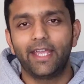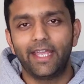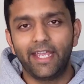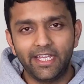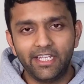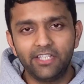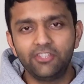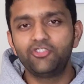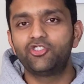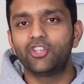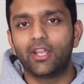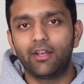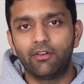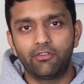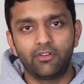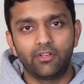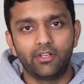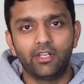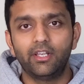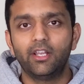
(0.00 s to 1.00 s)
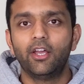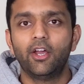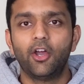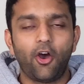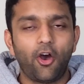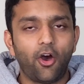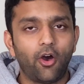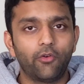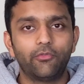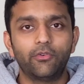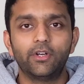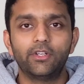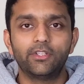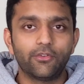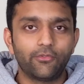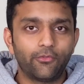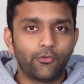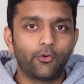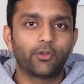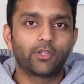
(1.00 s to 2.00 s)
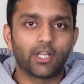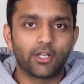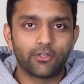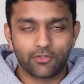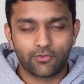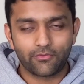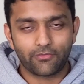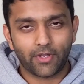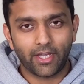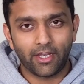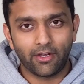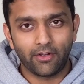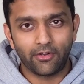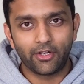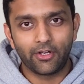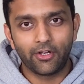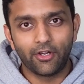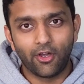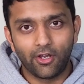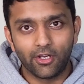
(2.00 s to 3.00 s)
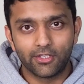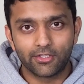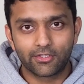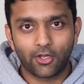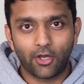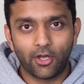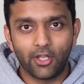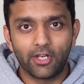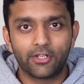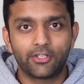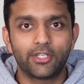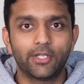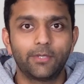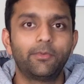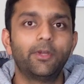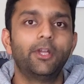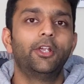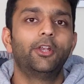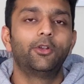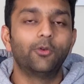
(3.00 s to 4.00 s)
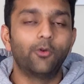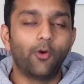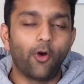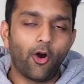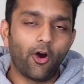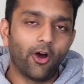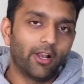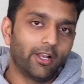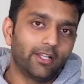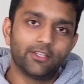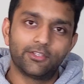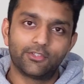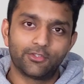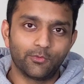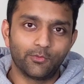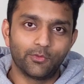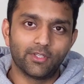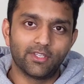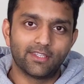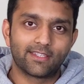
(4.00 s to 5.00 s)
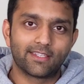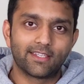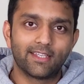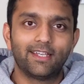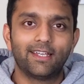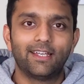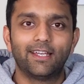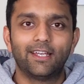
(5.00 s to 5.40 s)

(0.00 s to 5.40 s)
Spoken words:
in general offers a $4,500 scholarship to all the students.